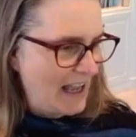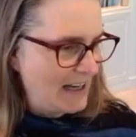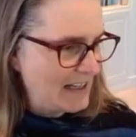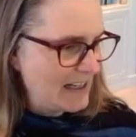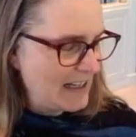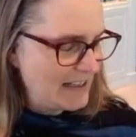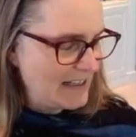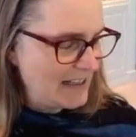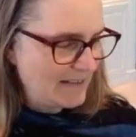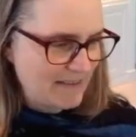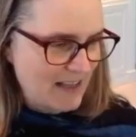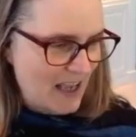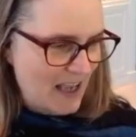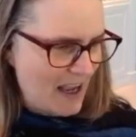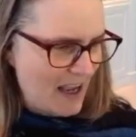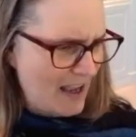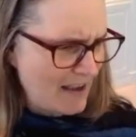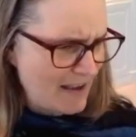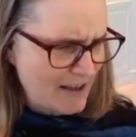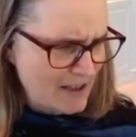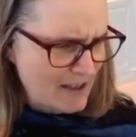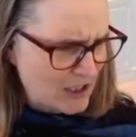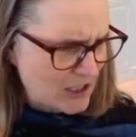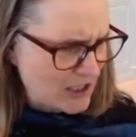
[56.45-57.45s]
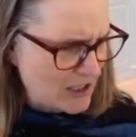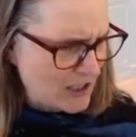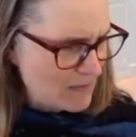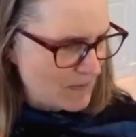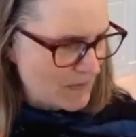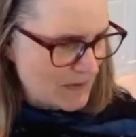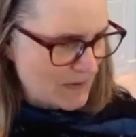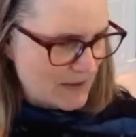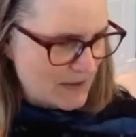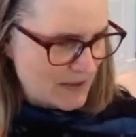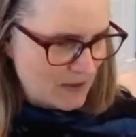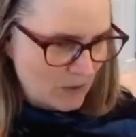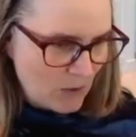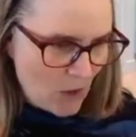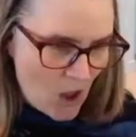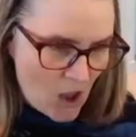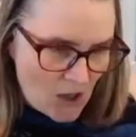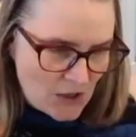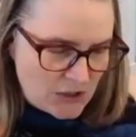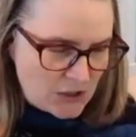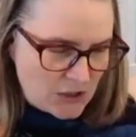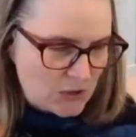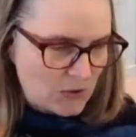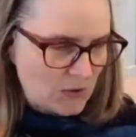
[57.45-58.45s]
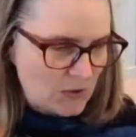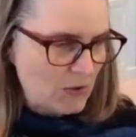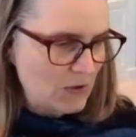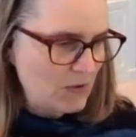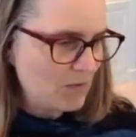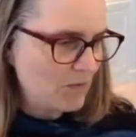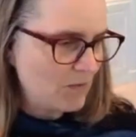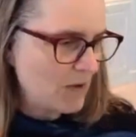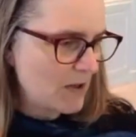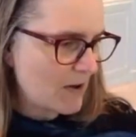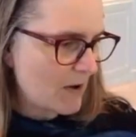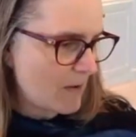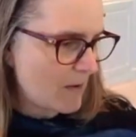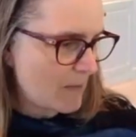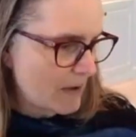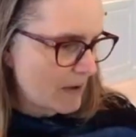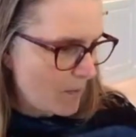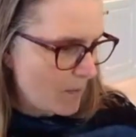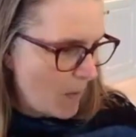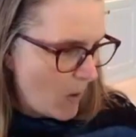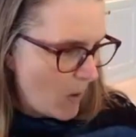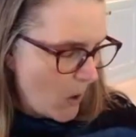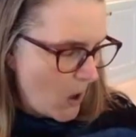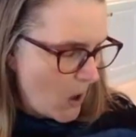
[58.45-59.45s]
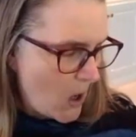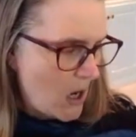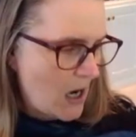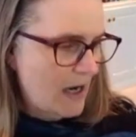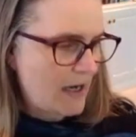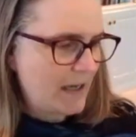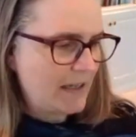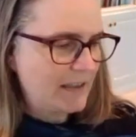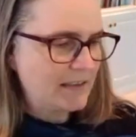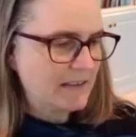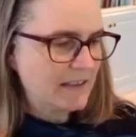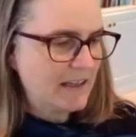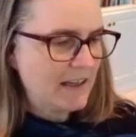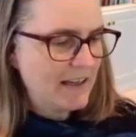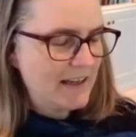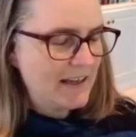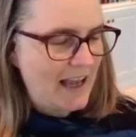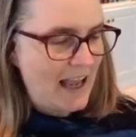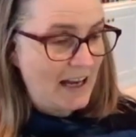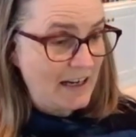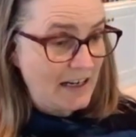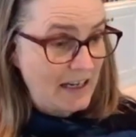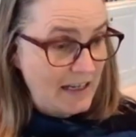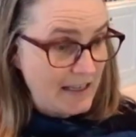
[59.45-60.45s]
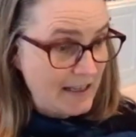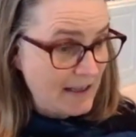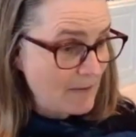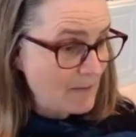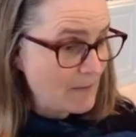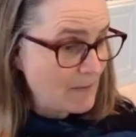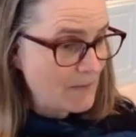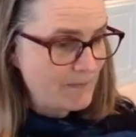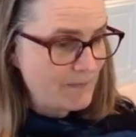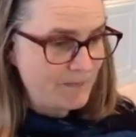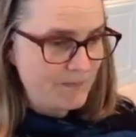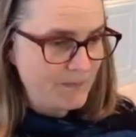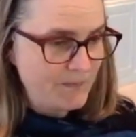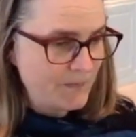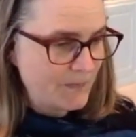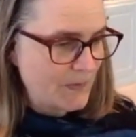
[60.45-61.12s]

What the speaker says: I guess she was lost or couldn't figure out where to park, and he